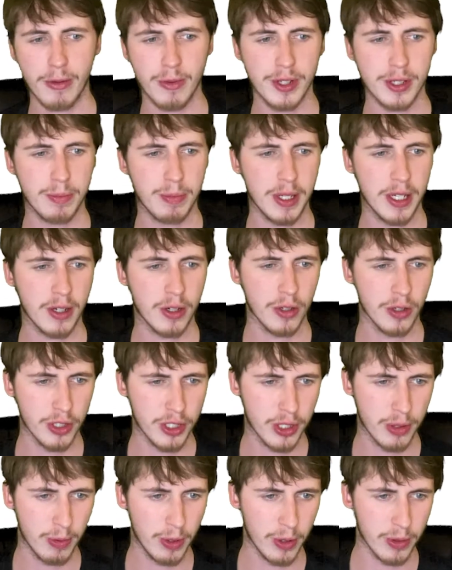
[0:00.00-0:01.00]
was
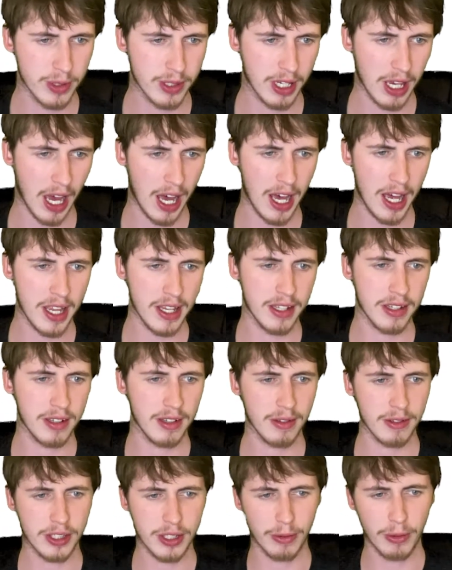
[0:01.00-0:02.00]
because
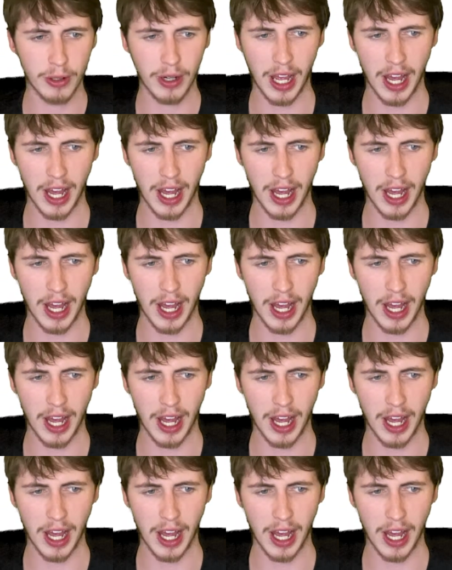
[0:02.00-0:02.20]
Ciryl